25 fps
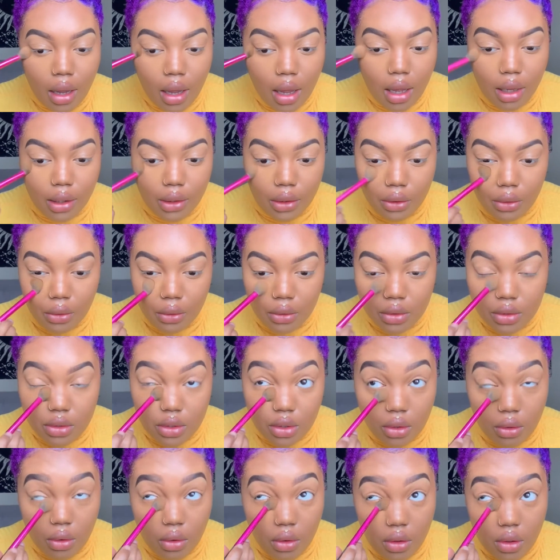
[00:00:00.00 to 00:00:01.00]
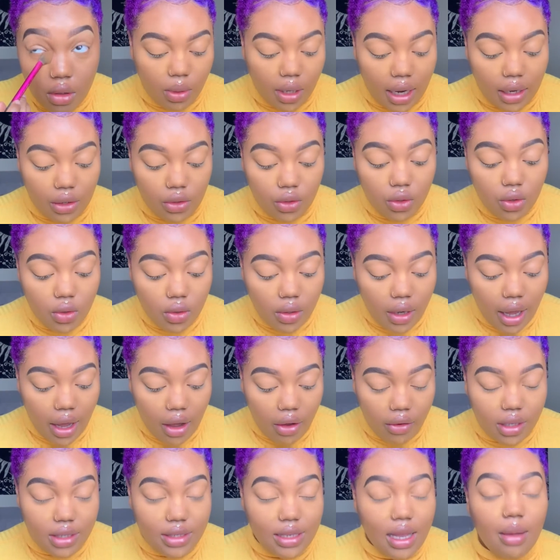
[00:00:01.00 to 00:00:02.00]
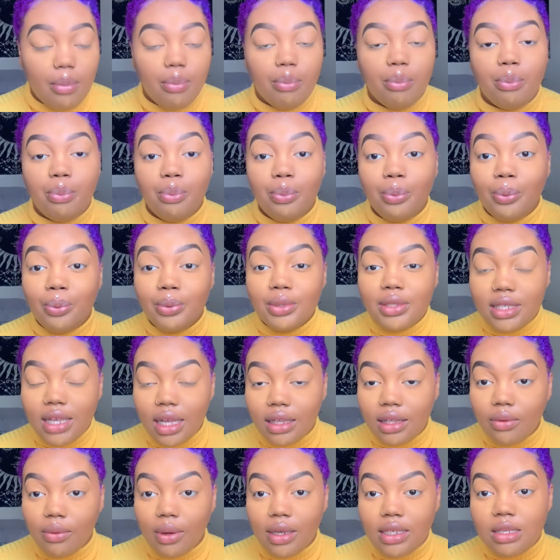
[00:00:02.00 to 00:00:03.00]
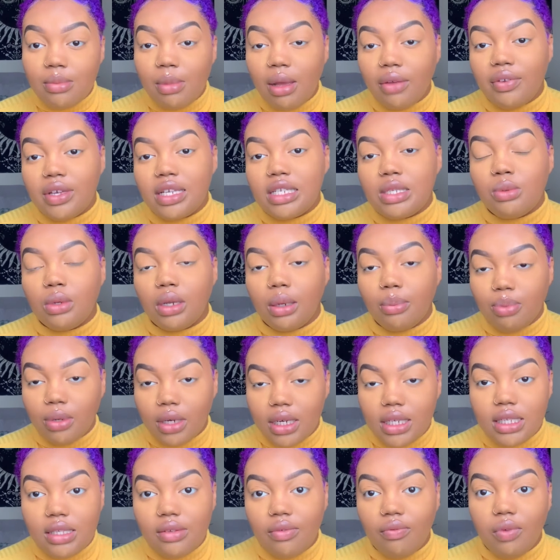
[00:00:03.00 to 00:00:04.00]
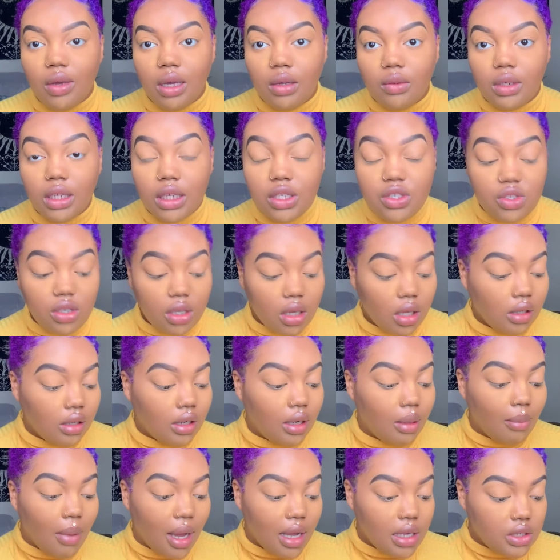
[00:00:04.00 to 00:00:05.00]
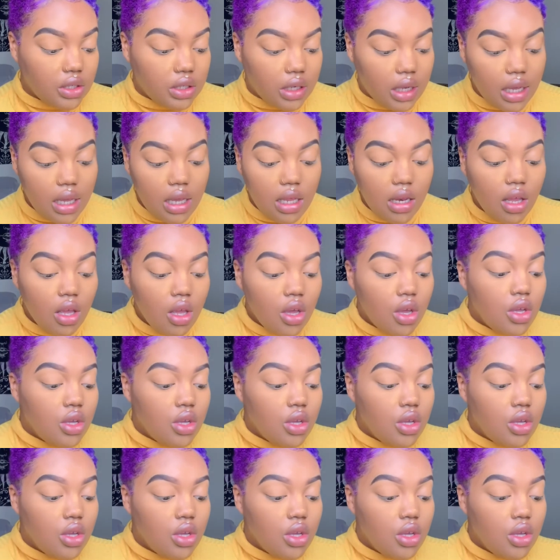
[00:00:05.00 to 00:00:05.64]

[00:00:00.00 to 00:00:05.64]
I used to. What I do now is I set the rest of my face with a pressed foundation color in my shade.